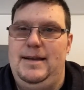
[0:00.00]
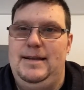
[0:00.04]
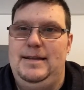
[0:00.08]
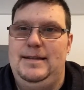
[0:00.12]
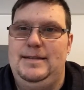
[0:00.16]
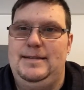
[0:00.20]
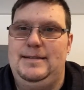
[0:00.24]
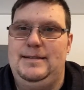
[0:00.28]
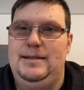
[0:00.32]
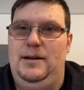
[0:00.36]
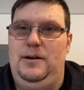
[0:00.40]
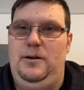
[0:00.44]

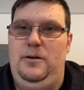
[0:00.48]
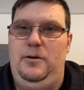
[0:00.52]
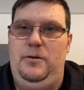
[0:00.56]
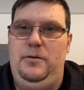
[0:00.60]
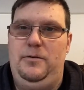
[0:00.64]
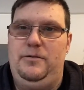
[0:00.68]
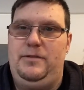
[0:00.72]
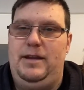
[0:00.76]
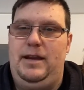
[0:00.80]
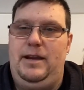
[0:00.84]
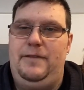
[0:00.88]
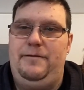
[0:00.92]

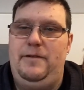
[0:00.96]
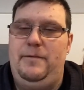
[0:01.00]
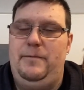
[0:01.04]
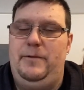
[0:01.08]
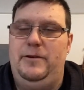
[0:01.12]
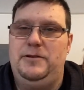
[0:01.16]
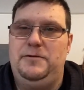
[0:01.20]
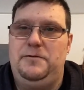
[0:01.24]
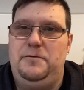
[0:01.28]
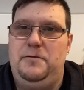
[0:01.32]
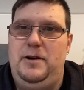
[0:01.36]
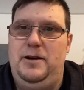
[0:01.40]
So thank you very
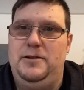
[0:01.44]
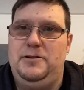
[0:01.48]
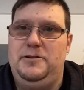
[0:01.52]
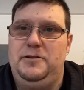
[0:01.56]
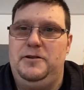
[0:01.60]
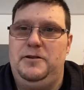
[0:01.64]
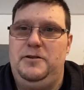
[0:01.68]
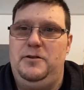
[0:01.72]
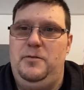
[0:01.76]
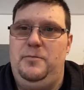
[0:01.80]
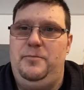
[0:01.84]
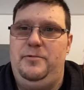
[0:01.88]
much for
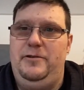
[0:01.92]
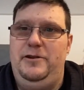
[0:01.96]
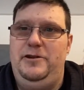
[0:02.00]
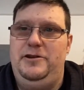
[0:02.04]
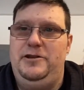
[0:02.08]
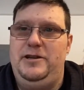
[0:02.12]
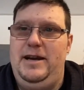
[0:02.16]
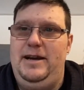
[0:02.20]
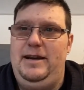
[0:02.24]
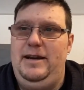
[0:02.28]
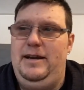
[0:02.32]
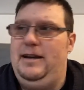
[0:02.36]
watching. I do
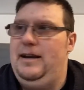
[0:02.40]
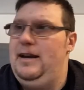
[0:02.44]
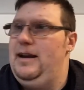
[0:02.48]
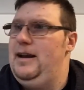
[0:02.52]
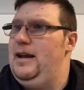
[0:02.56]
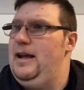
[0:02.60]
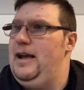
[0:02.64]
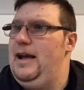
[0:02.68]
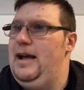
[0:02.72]
appreciate it.